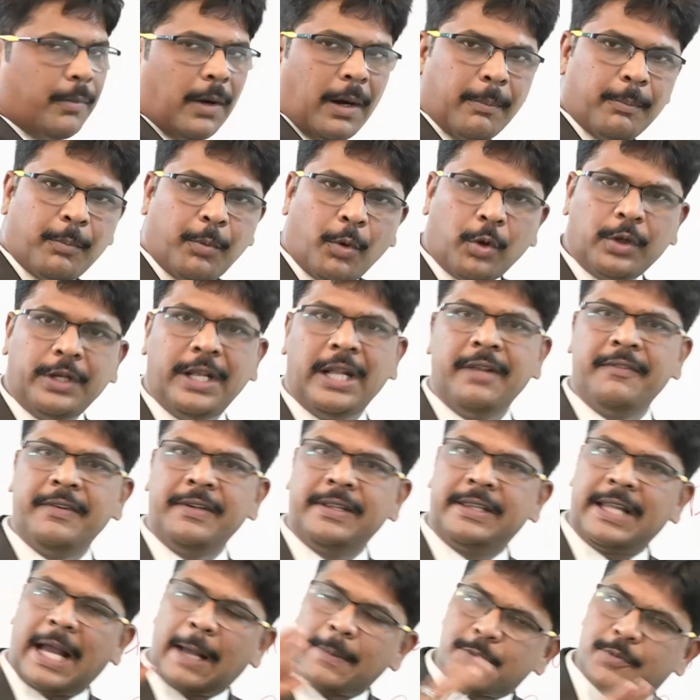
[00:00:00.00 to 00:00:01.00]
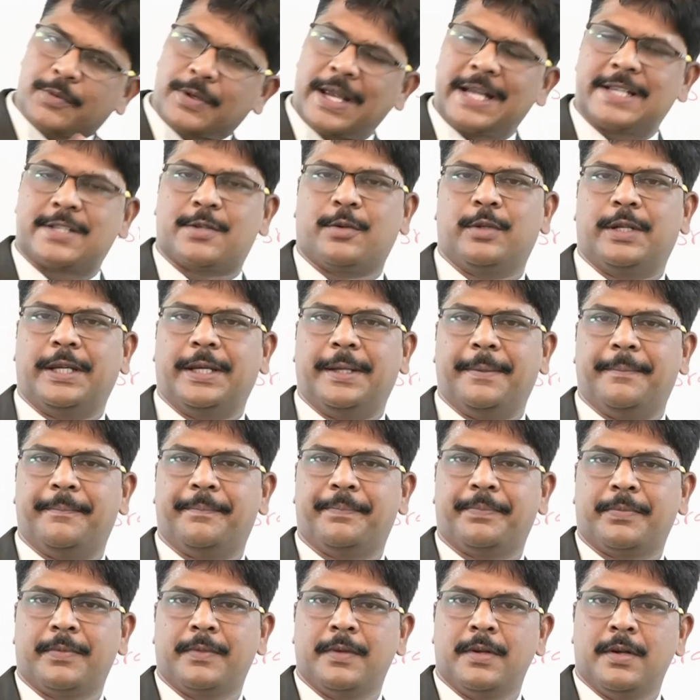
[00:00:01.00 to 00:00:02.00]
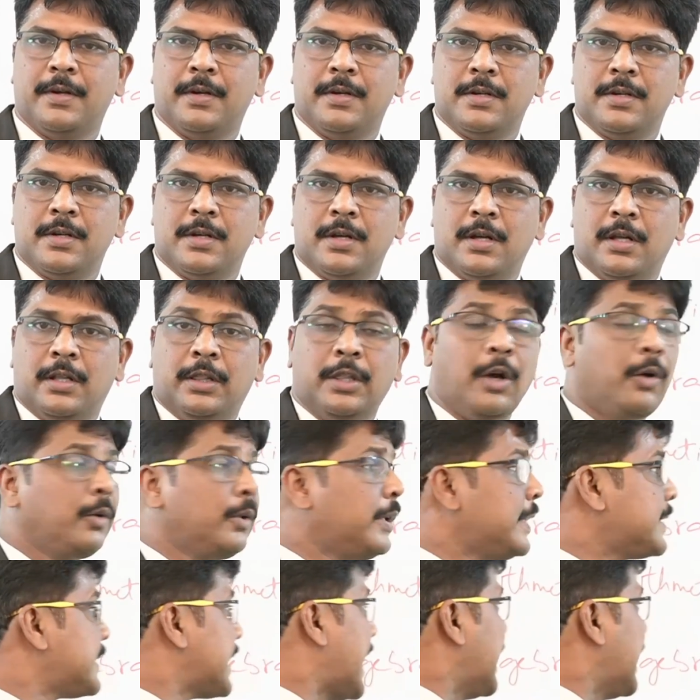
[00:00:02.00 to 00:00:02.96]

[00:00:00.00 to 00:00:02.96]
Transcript: are both dealing with abstracts only. Now this